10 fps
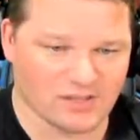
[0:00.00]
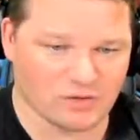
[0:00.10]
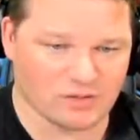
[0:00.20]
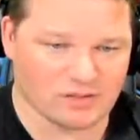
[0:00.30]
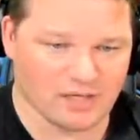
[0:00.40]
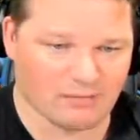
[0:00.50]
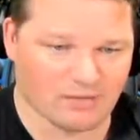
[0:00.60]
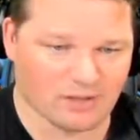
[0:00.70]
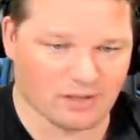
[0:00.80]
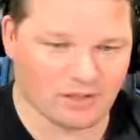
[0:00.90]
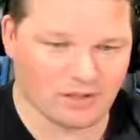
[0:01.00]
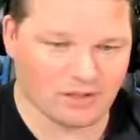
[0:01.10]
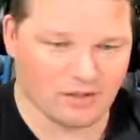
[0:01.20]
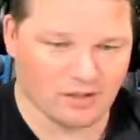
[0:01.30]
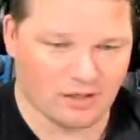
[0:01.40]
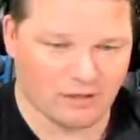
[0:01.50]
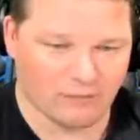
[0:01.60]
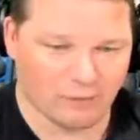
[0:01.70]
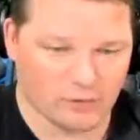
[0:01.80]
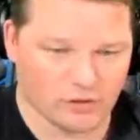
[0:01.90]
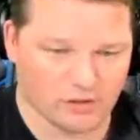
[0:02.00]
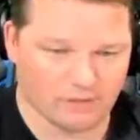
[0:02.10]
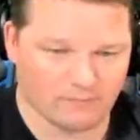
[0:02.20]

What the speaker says: do the same thing, unfortunately.